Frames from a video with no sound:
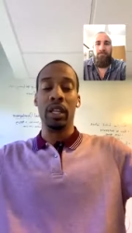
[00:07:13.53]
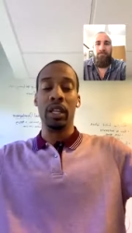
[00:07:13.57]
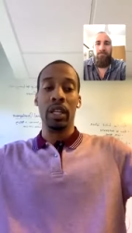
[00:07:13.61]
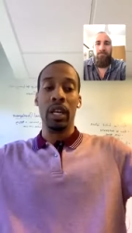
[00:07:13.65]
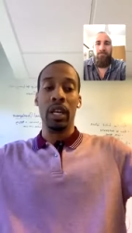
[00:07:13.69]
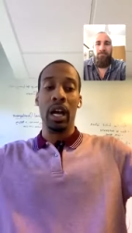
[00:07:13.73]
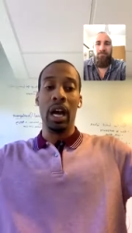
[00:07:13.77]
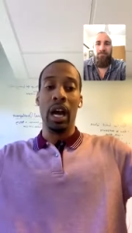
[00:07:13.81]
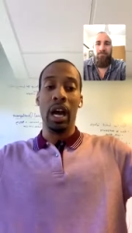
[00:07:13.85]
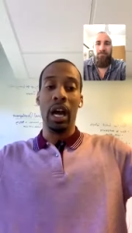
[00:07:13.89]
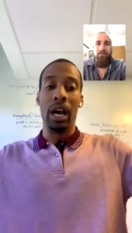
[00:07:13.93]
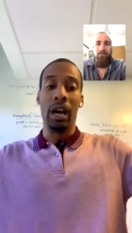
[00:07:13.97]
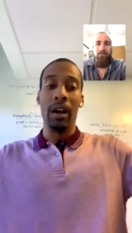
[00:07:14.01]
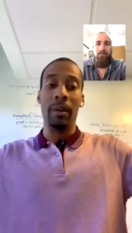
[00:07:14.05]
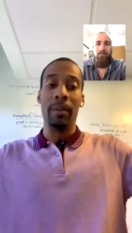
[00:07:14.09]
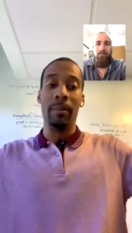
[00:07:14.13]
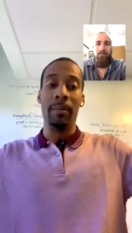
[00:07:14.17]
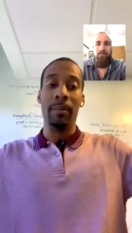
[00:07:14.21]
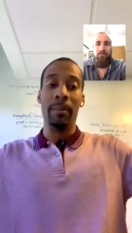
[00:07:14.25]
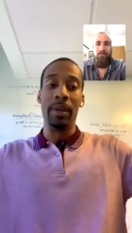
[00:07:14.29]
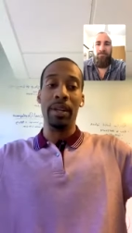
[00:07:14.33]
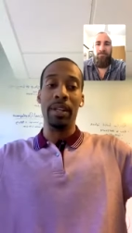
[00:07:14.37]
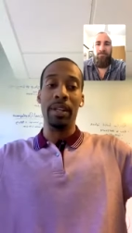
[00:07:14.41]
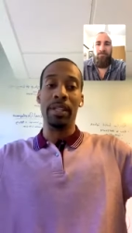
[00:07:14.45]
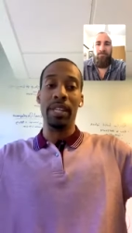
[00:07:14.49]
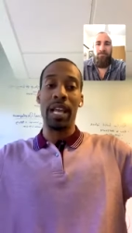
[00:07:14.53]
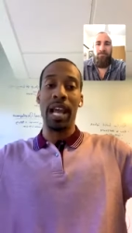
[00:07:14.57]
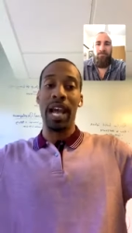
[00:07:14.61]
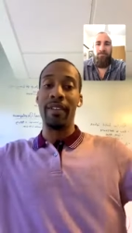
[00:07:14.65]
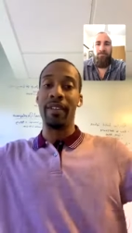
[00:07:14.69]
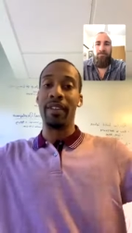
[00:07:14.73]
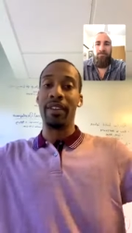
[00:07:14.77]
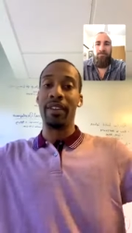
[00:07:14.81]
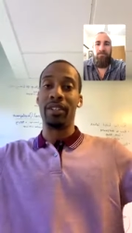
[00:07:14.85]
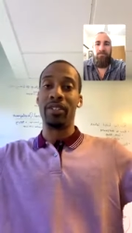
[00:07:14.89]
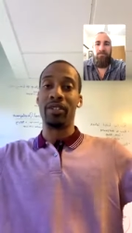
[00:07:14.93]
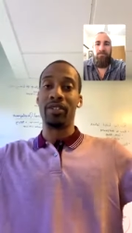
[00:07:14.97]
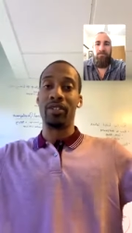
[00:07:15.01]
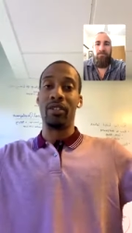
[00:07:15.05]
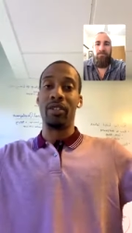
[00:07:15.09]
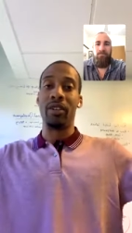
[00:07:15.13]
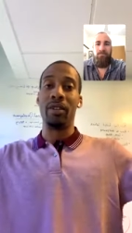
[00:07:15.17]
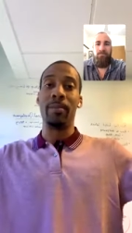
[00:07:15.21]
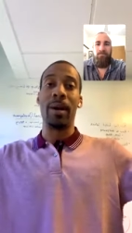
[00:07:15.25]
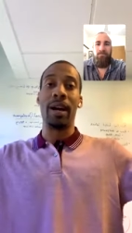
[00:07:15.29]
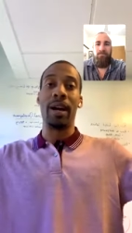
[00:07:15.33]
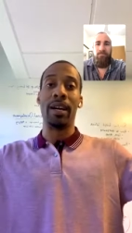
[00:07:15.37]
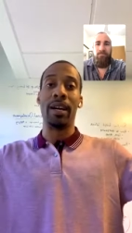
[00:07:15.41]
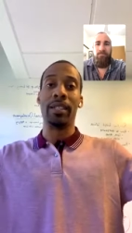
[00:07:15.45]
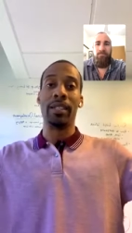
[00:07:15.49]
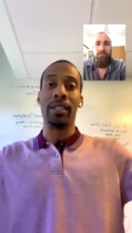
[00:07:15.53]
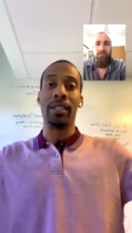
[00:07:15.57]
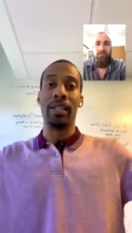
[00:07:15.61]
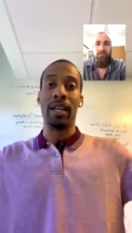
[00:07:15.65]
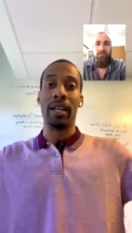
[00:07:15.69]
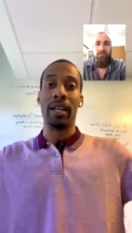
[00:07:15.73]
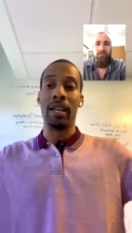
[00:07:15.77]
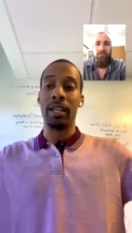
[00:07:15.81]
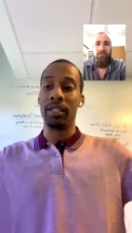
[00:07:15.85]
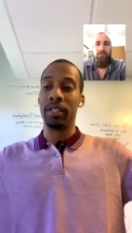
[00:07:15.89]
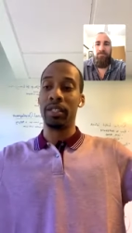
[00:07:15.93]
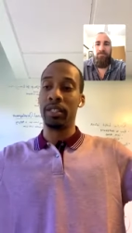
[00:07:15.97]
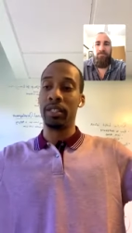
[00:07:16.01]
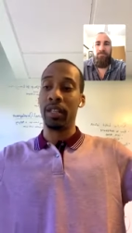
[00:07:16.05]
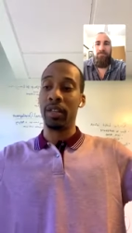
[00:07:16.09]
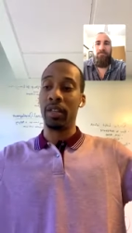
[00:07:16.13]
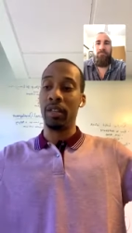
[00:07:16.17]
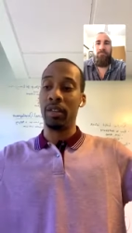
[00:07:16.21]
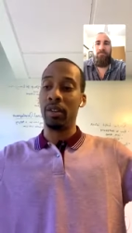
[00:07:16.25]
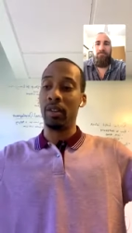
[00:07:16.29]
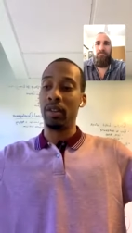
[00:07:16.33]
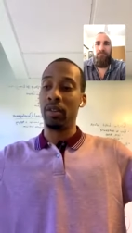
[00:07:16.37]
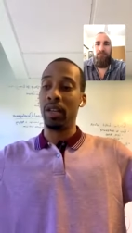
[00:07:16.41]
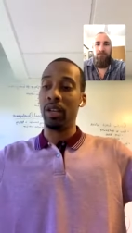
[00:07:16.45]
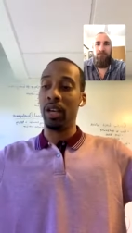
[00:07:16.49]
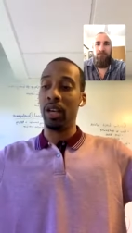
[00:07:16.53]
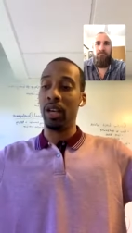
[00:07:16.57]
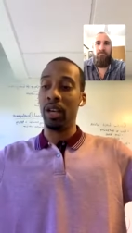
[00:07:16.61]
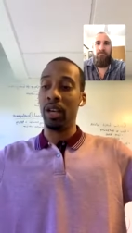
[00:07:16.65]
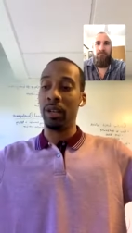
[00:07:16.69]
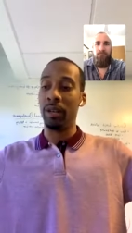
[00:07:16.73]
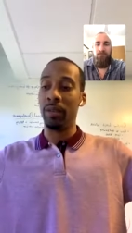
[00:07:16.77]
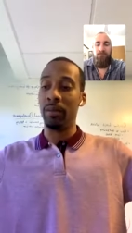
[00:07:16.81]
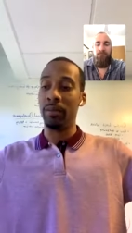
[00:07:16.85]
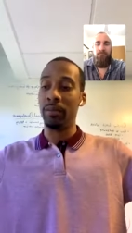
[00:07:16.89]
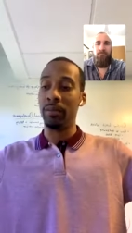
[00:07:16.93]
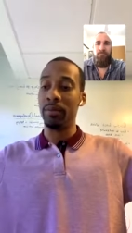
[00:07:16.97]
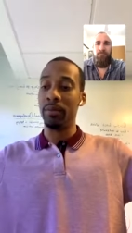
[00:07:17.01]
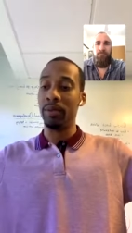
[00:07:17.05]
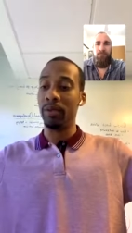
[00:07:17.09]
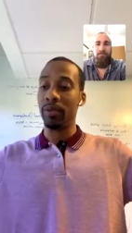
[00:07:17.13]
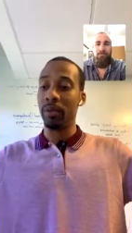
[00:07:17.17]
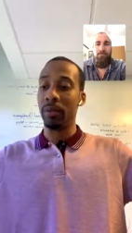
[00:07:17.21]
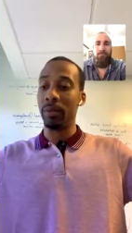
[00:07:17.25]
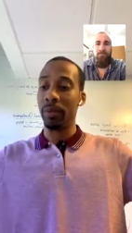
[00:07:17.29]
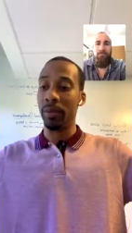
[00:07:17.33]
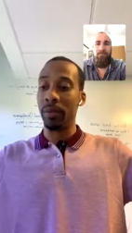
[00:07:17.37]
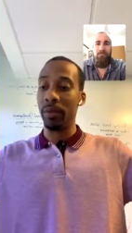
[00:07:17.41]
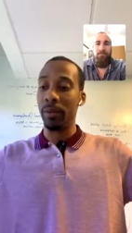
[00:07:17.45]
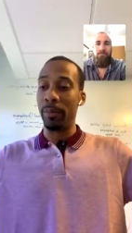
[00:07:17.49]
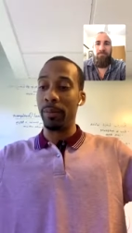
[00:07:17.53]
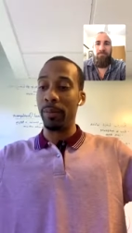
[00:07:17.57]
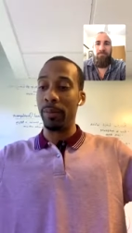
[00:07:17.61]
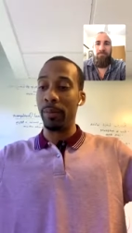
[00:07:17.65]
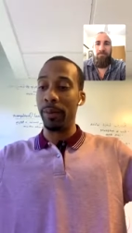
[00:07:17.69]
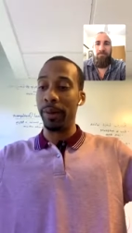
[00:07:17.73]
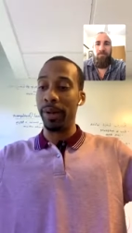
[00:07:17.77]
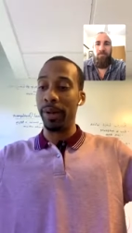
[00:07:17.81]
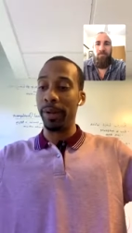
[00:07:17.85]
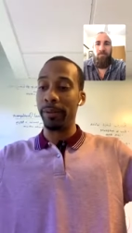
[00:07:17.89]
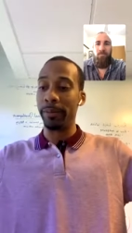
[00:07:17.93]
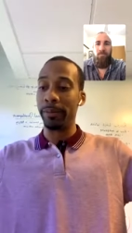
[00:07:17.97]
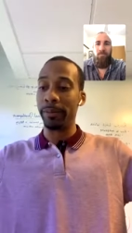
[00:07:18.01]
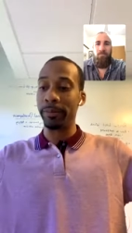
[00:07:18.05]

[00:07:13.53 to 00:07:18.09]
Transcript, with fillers: um, is having a strong mindset so um, super good point